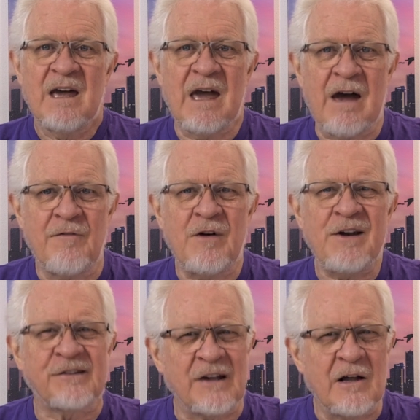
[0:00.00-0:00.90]
every
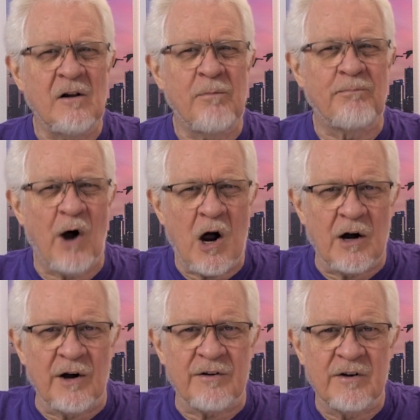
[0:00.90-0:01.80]
single
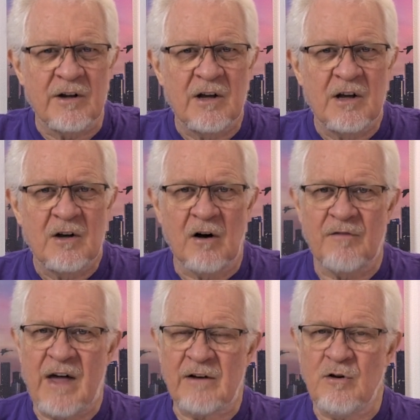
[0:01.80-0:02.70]
part
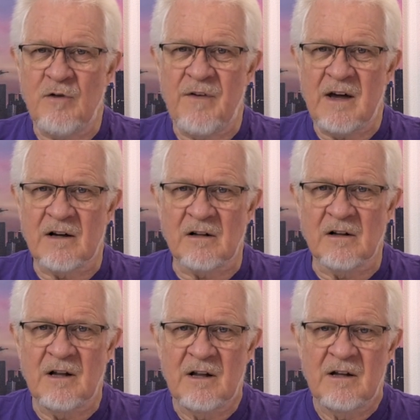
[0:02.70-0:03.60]
of that new
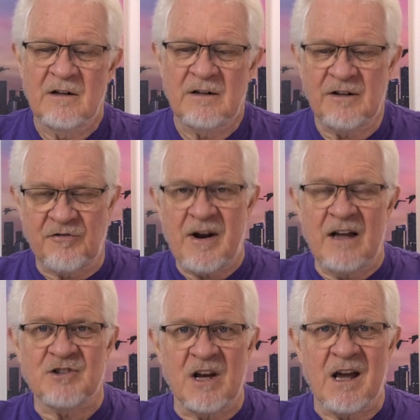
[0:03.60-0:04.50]
vehicle is
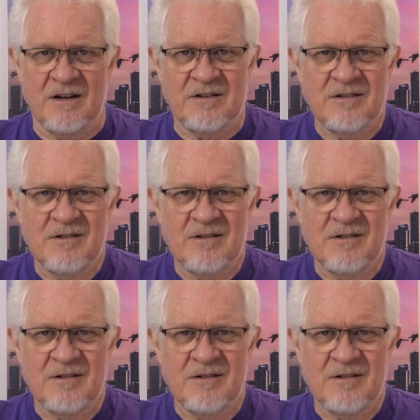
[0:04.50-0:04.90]
re-engineered.